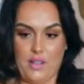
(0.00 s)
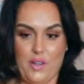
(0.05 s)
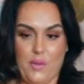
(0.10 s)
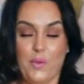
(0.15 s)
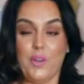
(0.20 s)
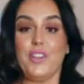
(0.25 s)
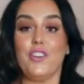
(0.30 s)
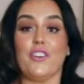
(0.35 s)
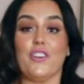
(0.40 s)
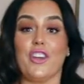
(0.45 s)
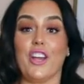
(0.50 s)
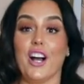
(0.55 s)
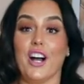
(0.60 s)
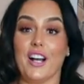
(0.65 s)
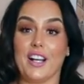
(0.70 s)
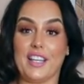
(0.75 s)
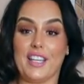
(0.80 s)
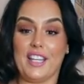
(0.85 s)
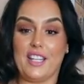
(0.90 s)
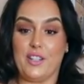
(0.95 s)
when you're
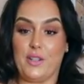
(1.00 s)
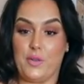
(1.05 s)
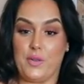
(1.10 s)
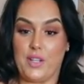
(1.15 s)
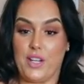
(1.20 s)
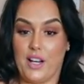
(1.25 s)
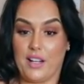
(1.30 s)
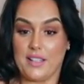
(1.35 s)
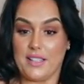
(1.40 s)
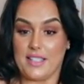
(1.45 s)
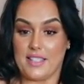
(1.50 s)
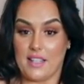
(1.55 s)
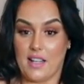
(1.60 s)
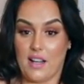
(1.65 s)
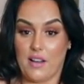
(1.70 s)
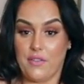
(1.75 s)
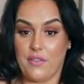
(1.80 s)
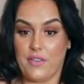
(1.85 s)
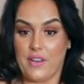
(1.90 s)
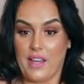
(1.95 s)
young, you do young
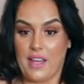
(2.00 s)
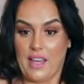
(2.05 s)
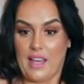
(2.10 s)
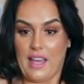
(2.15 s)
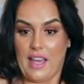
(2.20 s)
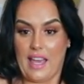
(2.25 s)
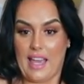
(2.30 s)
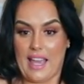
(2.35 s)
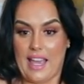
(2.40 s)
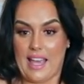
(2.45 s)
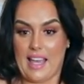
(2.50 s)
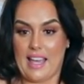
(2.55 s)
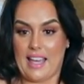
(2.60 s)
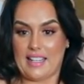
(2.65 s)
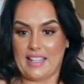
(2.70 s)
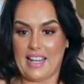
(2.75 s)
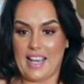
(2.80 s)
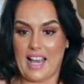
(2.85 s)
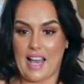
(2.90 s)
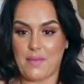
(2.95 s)
stuff.
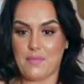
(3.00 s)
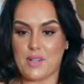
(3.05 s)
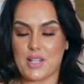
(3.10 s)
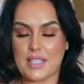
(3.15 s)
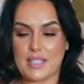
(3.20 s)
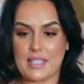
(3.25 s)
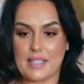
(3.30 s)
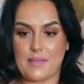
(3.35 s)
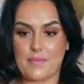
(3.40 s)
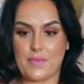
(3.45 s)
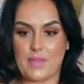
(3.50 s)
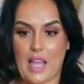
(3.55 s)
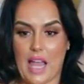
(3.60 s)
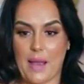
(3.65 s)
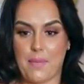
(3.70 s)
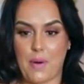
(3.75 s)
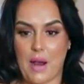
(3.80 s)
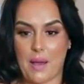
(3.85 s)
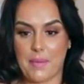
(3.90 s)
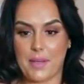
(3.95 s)
And yeah, I'm just,
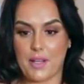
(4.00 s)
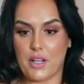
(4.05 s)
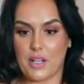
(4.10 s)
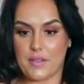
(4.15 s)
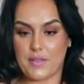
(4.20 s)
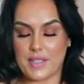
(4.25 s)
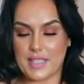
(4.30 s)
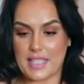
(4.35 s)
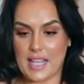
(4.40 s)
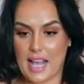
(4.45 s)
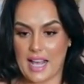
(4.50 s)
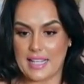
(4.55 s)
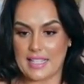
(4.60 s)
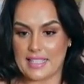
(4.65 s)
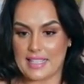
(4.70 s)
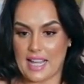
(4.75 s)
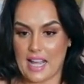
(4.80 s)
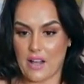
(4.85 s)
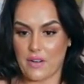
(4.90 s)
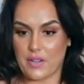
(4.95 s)
I probably could have
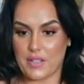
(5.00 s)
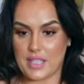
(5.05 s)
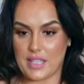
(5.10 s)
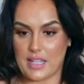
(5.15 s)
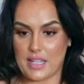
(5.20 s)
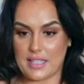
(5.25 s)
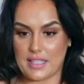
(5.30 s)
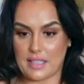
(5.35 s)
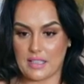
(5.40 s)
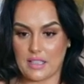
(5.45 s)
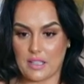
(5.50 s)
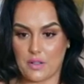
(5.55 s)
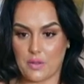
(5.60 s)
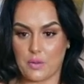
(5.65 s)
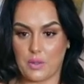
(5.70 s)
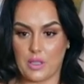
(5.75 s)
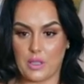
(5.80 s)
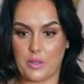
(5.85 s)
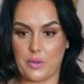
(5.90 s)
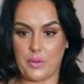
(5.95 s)
sized down because it is a
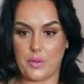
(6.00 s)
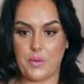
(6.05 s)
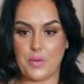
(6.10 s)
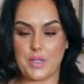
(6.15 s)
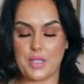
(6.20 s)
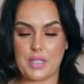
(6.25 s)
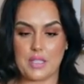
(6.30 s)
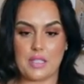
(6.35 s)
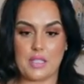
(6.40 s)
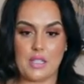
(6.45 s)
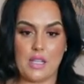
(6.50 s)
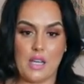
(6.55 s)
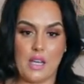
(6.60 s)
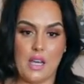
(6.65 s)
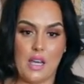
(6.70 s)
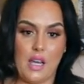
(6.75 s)
little loose.